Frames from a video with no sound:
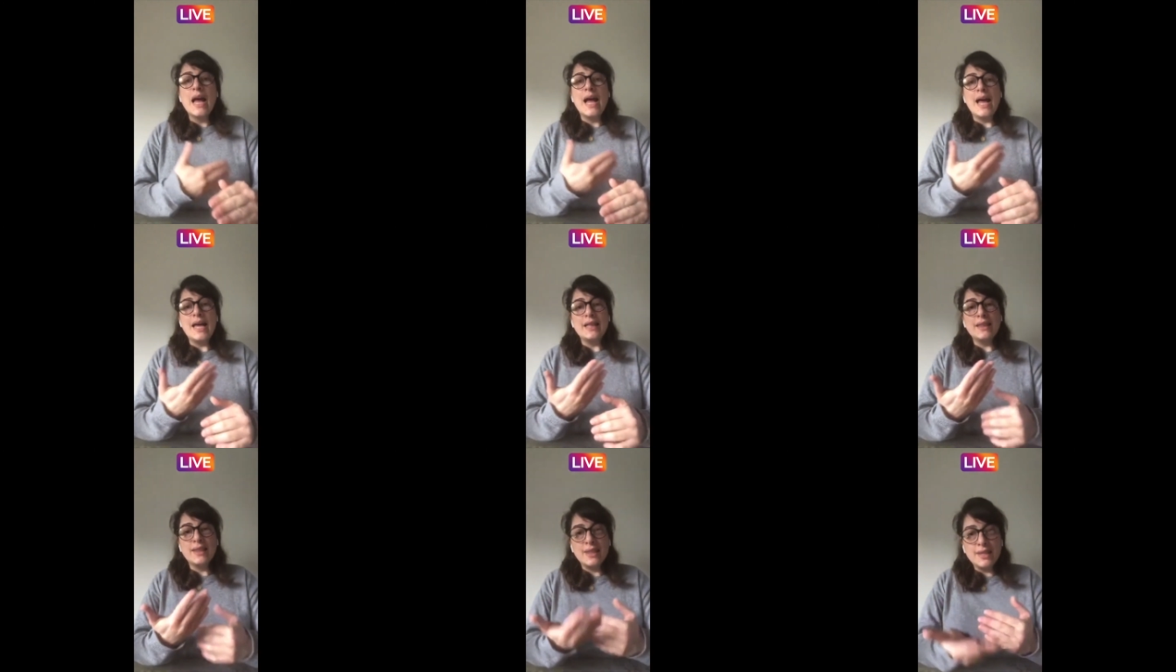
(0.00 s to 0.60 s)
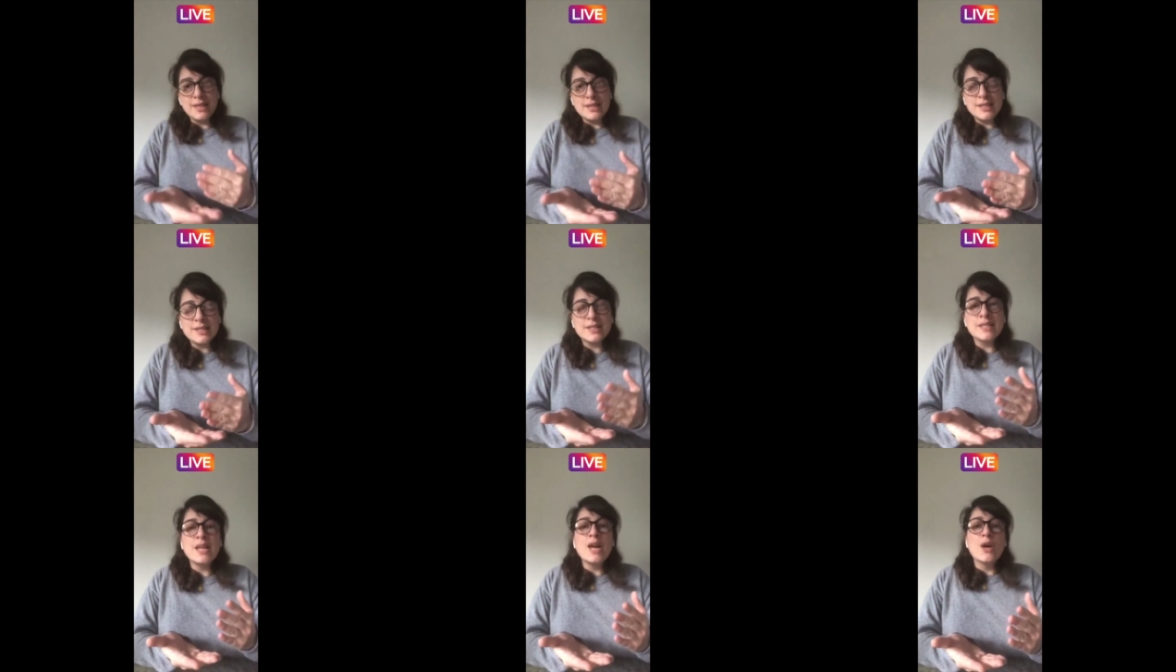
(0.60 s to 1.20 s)
and
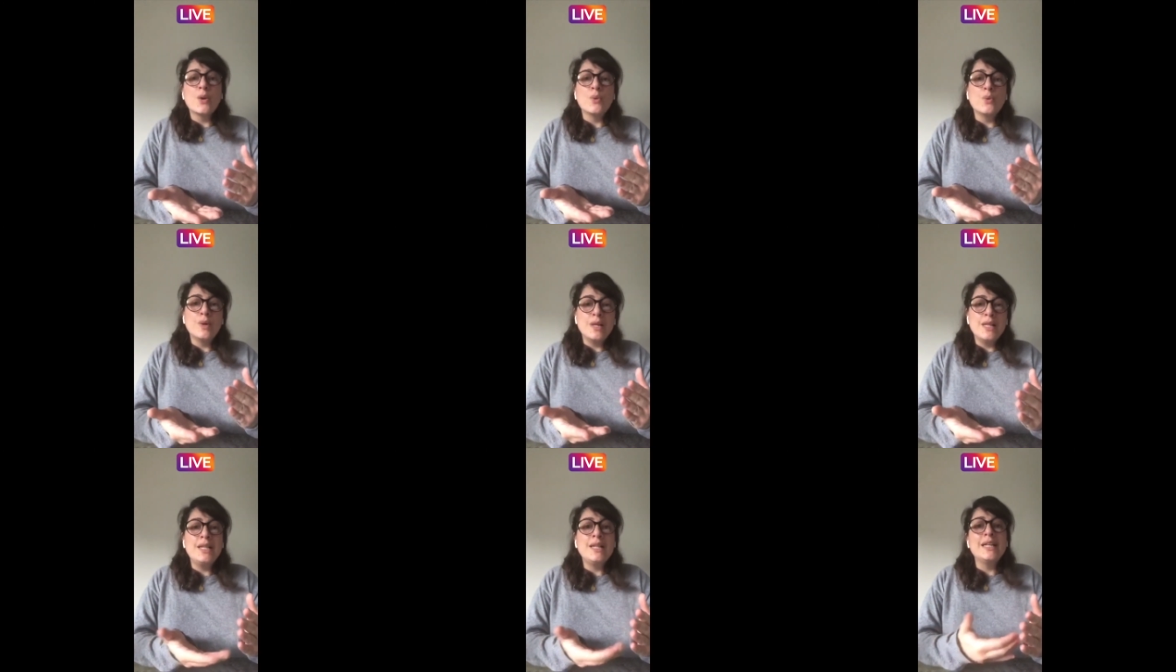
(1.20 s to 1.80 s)
this will